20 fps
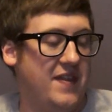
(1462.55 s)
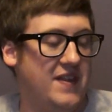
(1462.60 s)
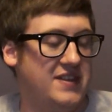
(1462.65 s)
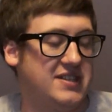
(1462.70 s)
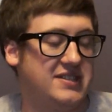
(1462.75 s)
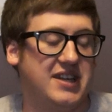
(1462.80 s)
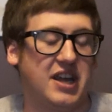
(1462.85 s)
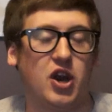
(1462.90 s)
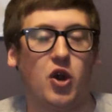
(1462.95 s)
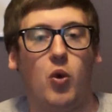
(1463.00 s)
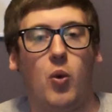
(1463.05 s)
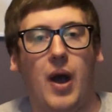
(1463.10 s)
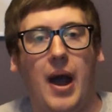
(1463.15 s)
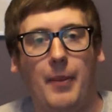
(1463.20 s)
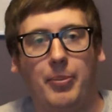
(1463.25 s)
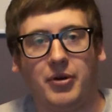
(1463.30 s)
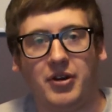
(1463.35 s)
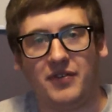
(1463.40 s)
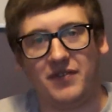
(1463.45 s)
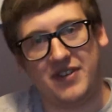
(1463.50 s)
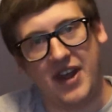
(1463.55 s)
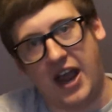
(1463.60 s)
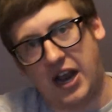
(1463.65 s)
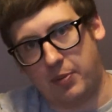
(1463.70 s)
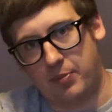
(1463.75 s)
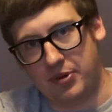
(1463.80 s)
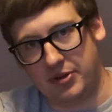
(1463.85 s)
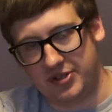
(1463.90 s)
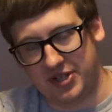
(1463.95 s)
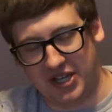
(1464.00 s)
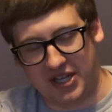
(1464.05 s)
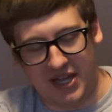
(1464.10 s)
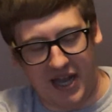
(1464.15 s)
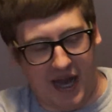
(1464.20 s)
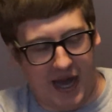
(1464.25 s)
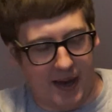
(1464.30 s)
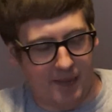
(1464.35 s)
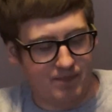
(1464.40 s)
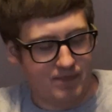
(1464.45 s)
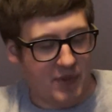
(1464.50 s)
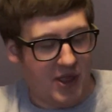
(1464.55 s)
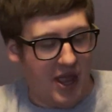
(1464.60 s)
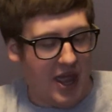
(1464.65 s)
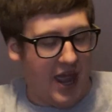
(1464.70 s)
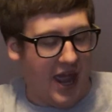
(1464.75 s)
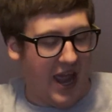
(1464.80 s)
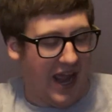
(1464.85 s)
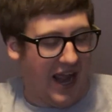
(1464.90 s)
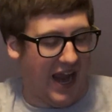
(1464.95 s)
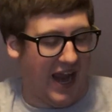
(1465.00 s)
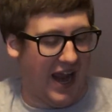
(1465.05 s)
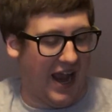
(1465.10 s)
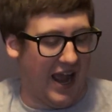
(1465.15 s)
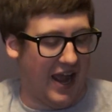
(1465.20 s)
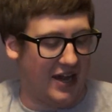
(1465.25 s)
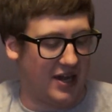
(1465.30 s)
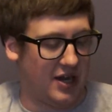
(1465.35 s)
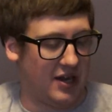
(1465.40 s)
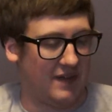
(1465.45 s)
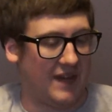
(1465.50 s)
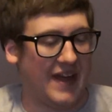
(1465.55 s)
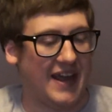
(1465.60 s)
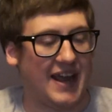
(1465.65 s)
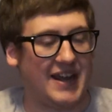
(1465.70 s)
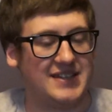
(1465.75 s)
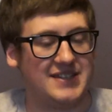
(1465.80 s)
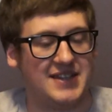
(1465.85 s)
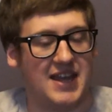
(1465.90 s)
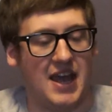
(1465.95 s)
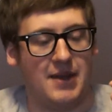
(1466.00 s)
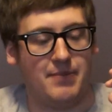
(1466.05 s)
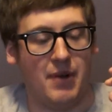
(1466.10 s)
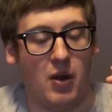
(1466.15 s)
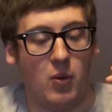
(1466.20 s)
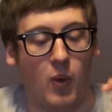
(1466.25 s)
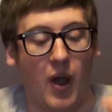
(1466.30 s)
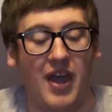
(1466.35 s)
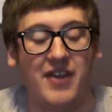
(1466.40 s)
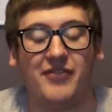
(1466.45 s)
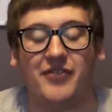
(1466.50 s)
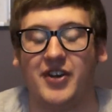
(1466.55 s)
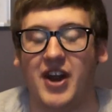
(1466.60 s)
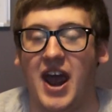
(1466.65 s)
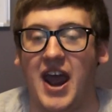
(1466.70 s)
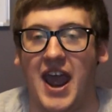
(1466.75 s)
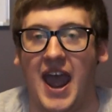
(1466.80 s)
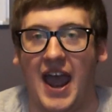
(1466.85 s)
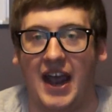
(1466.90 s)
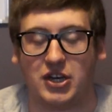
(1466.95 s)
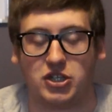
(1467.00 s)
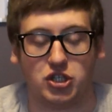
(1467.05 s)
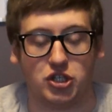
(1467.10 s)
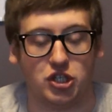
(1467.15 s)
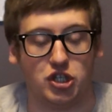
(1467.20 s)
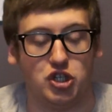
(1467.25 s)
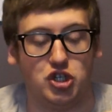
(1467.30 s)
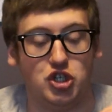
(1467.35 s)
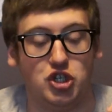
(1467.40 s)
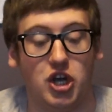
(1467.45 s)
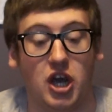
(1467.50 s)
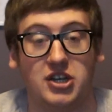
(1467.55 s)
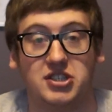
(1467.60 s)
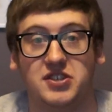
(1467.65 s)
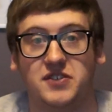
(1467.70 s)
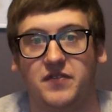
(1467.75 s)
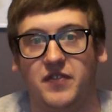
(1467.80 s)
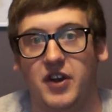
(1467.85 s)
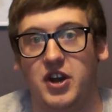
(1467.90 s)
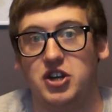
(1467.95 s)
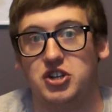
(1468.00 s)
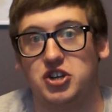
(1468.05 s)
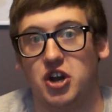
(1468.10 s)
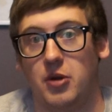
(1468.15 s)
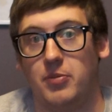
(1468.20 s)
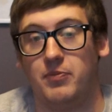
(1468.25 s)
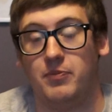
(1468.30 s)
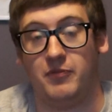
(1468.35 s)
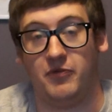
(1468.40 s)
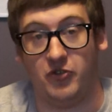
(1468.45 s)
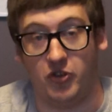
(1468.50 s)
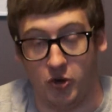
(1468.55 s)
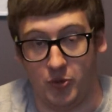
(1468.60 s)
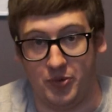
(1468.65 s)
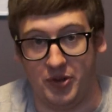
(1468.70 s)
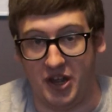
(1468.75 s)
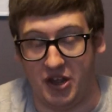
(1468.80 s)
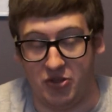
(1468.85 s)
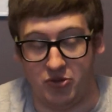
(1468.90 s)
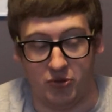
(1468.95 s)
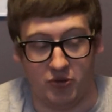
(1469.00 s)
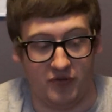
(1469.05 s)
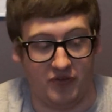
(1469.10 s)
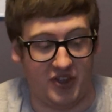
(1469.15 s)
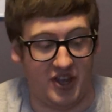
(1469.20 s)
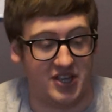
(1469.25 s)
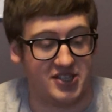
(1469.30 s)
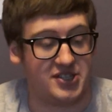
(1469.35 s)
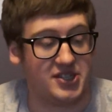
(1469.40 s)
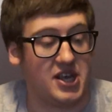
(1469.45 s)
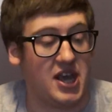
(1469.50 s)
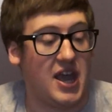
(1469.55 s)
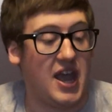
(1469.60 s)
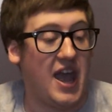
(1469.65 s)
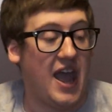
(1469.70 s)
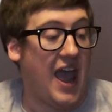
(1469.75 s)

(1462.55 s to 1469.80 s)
This is a cooperative deck building game, and like I said, my wife and I actually just finished our full playthrough of this.